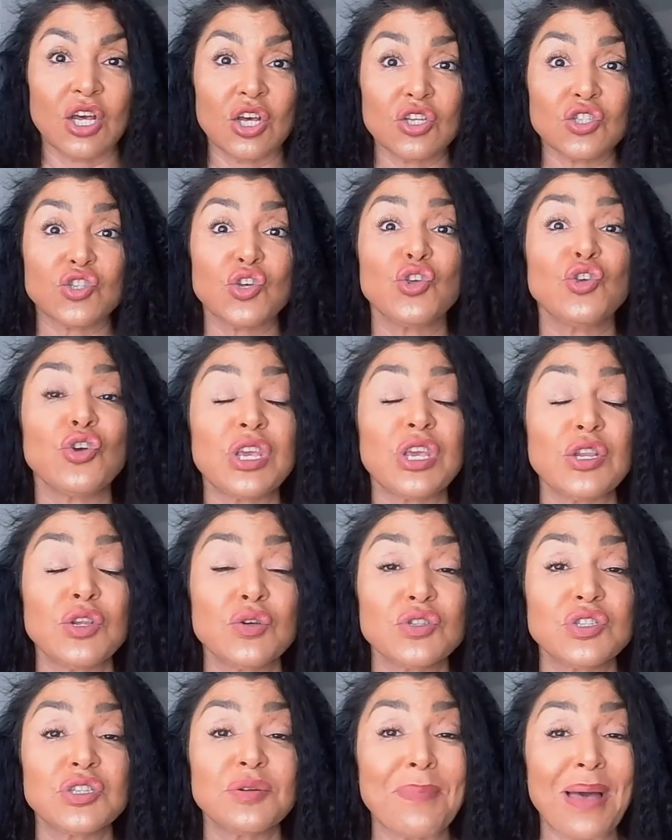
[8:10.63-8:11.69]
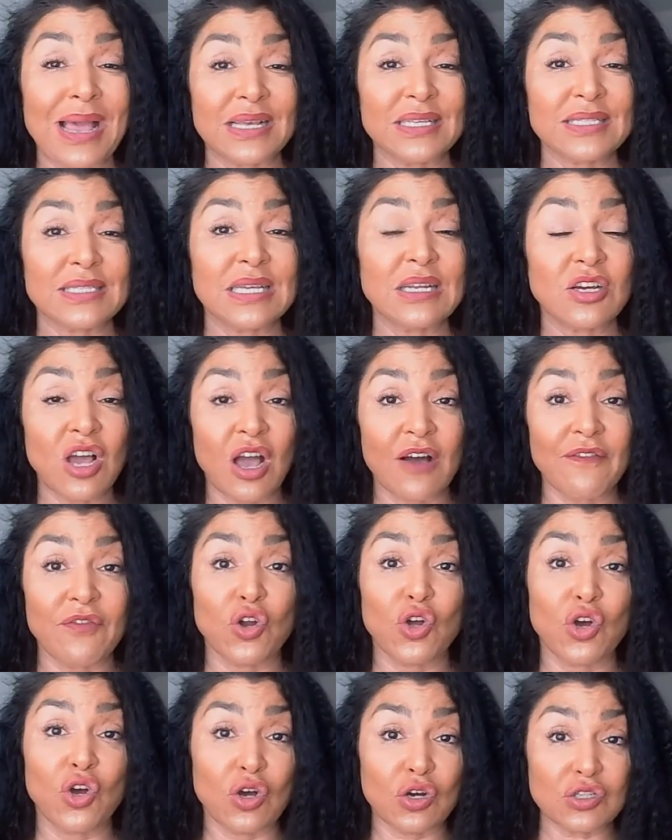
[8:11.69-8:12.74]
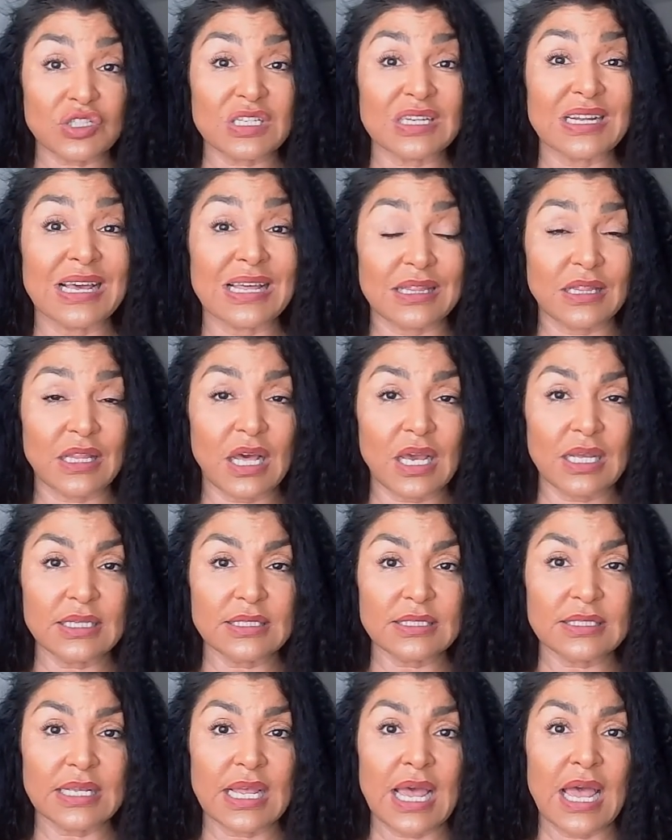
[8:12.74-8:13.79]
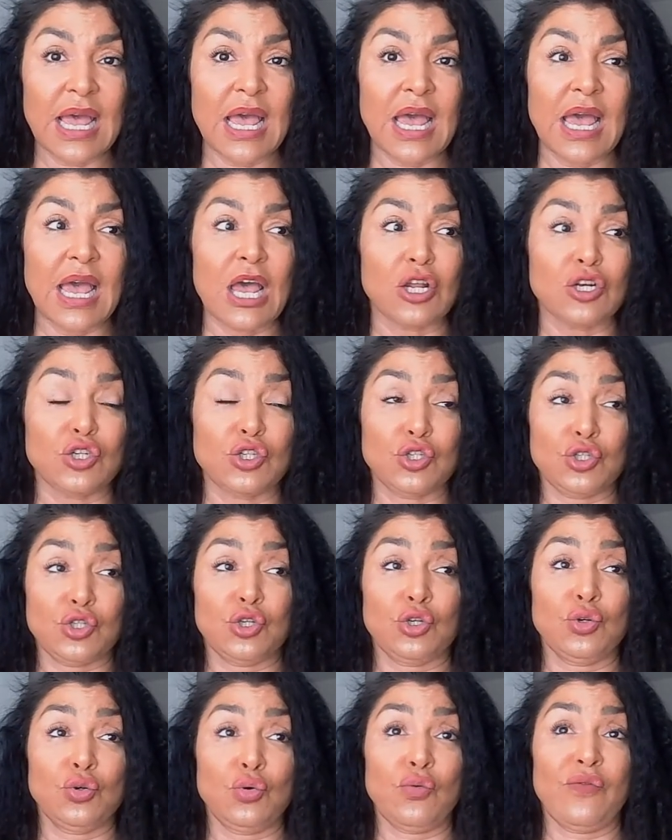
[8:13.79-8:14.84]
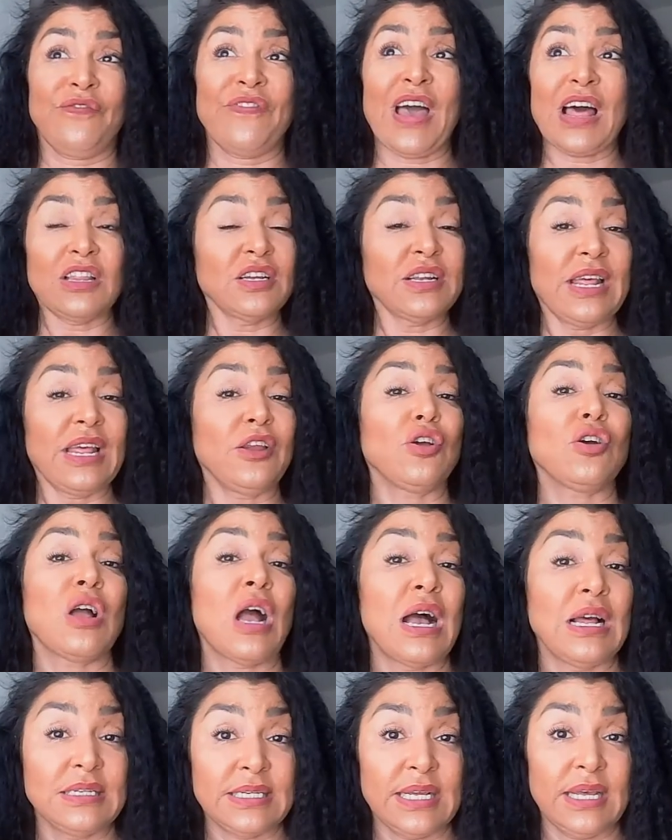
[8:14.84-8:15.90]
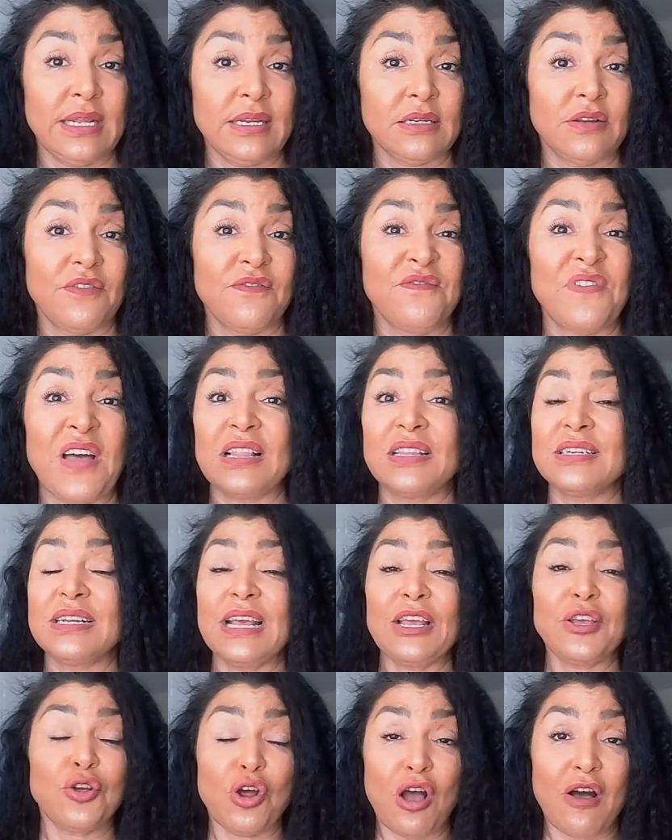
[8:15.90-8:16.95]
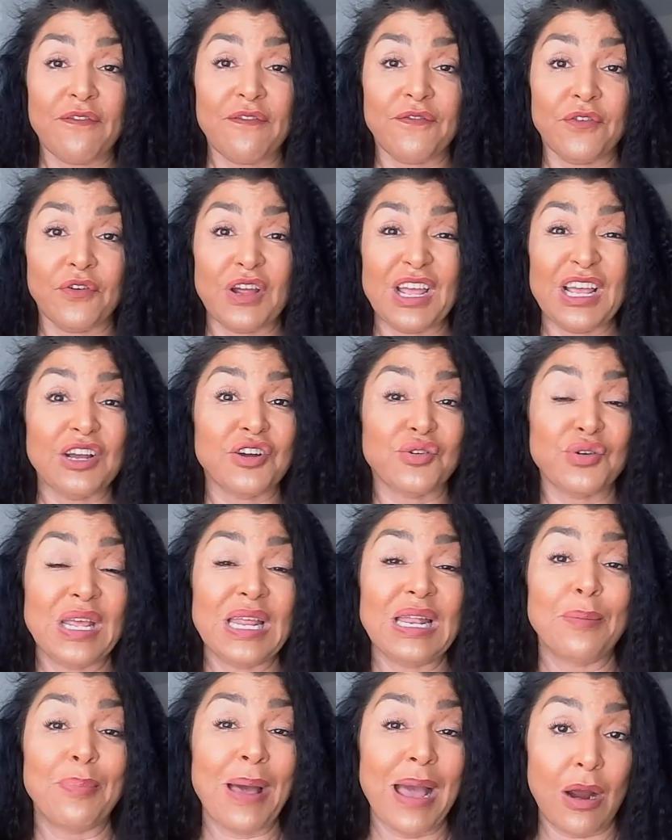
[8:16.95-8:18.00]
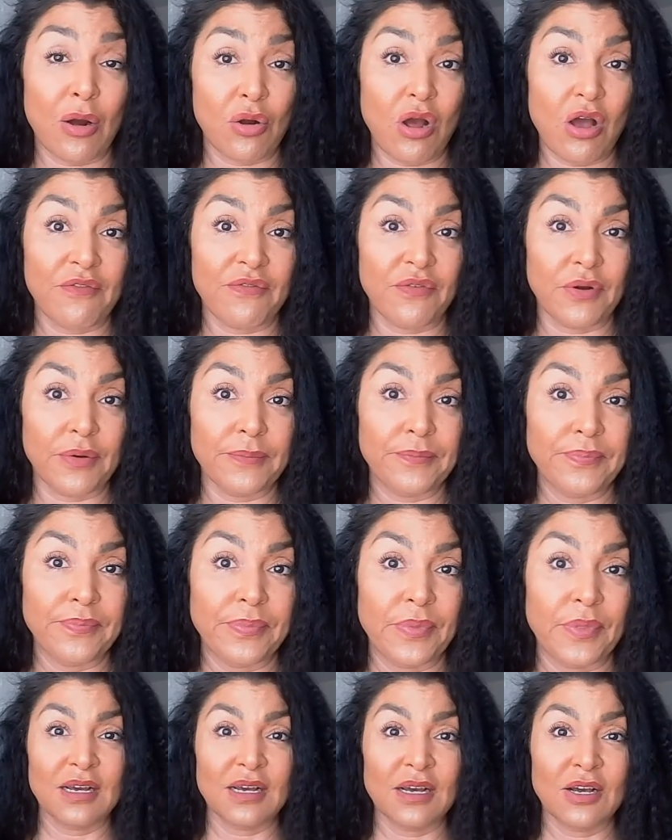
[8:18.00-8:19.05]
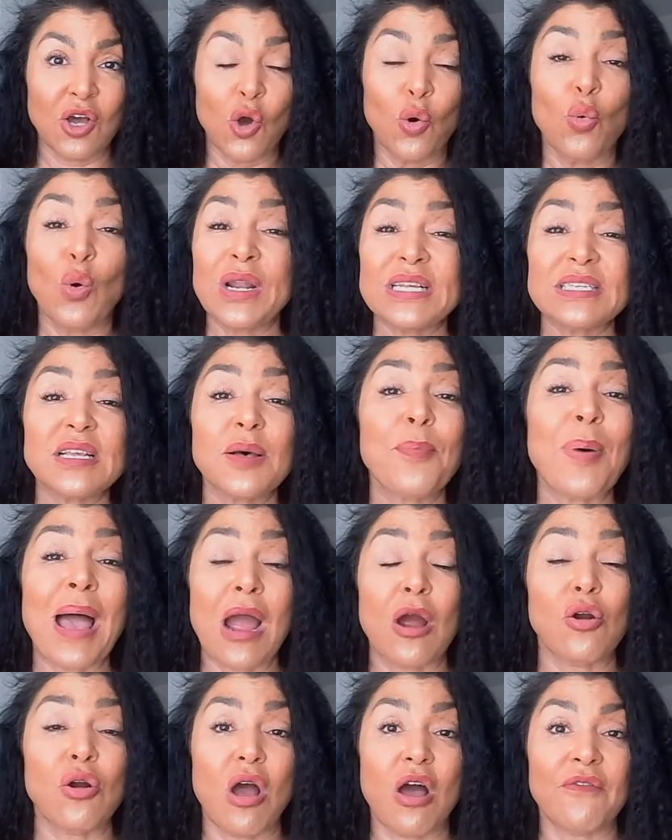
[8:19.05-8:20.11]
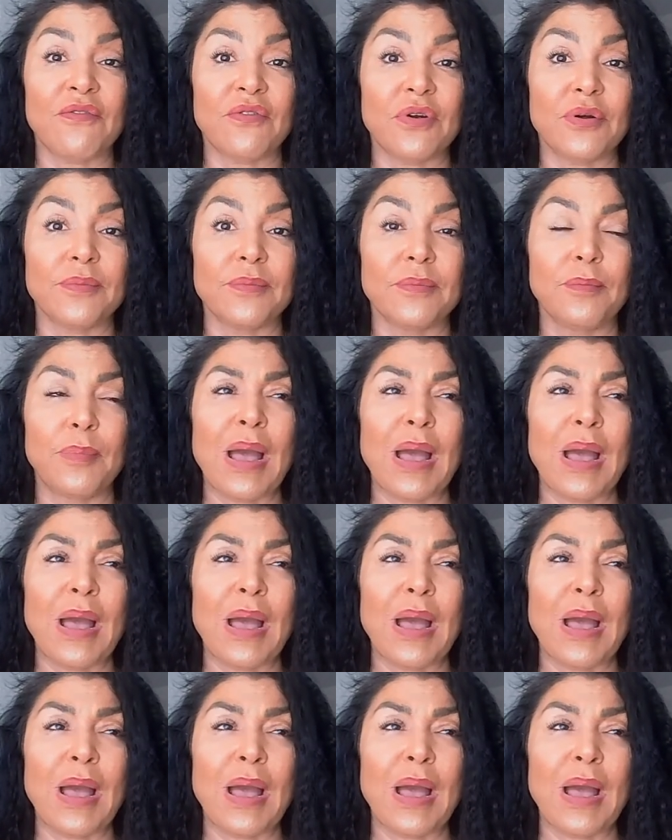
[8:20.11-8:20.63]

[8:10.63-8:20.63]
So you can use the magazine cover hooks and headlines to validate your content, validate your offer, and create a power offer. What is a power offer?